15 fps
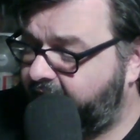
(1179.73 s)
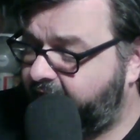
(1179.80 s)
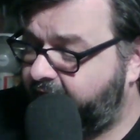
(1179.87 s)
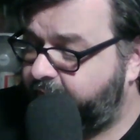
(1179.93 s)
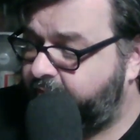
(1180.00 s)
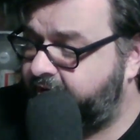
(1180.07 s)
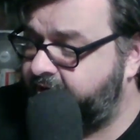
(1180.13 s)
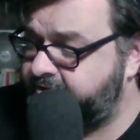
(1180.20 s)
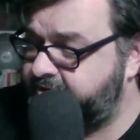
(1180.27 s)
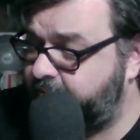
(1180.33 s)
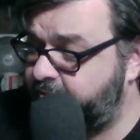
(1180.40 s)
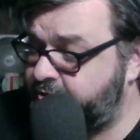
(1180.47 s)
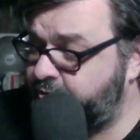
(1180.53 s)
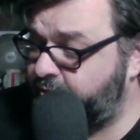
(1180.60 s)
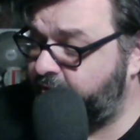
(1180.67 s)
Because I'm
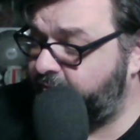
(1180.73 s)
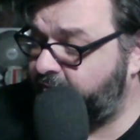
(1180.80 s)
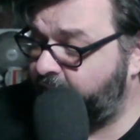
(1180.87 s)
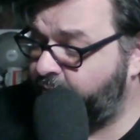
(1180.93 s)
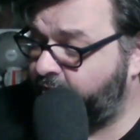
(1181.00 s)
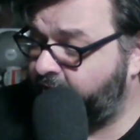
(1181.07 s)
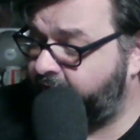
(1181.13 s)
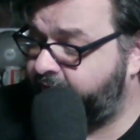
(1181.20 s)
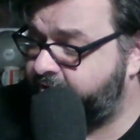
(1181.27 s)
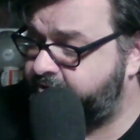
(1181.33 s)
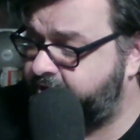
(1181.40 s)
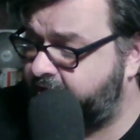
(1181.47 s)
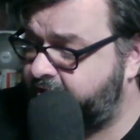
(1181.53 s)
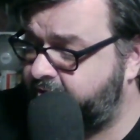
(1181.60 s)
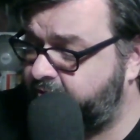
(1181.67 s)
enjoying my breakfast
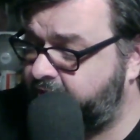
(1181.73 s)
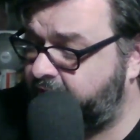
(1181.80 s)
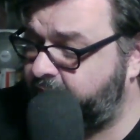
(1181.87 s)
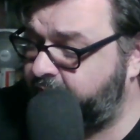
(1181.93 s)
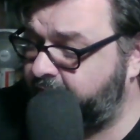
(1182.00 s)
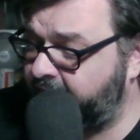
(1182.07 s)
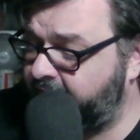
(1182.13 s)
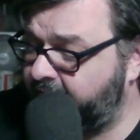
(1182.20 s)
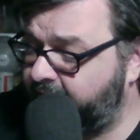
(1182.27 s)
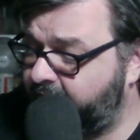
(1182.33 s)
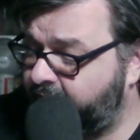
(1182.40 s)
and your company.